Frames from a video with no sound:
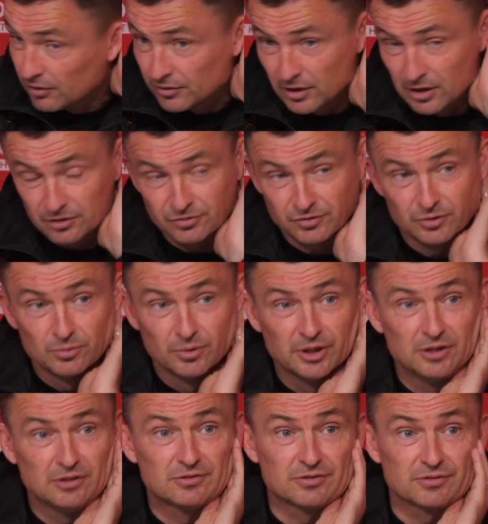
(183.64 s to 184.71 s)
in the last few
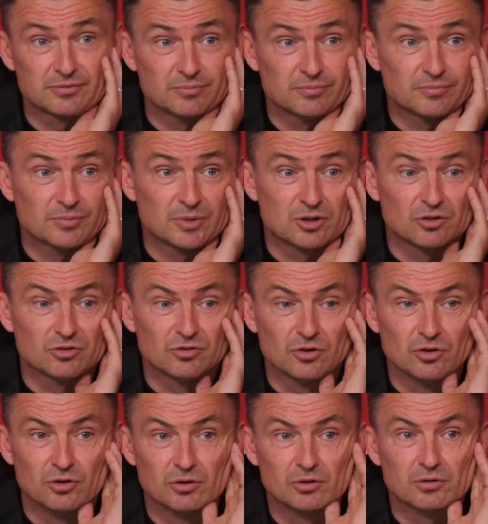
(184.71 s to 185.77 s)
weeks, because of
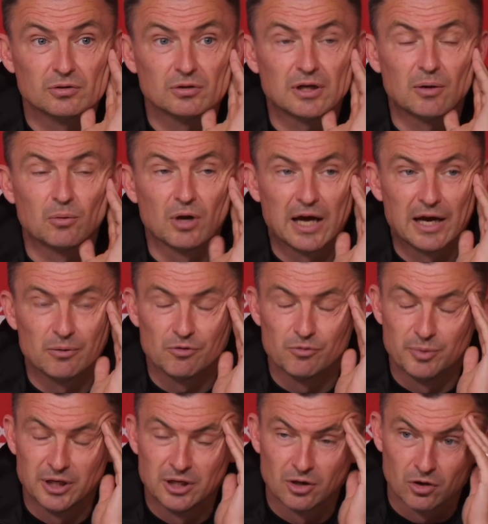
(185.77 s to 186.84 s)
how light
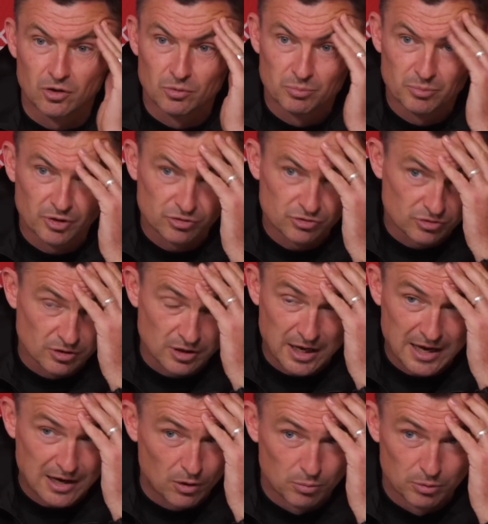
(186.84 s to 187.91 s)
we've been on numbers,
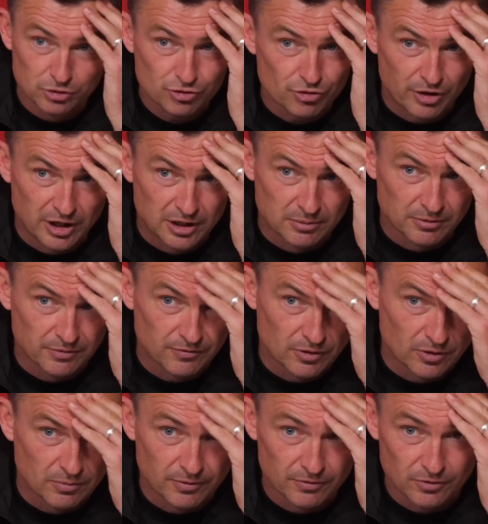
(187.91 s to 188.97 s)
like how much training we've
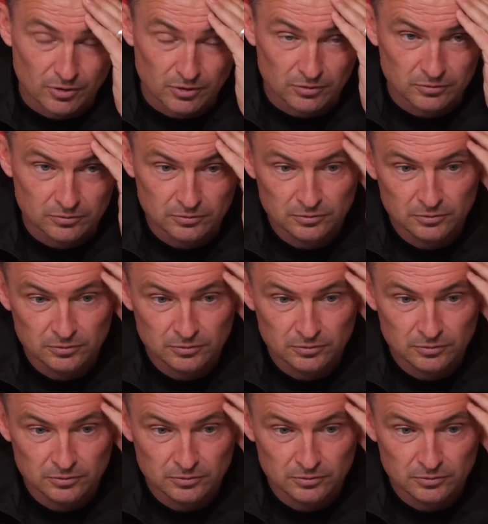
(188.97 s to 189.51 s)
done.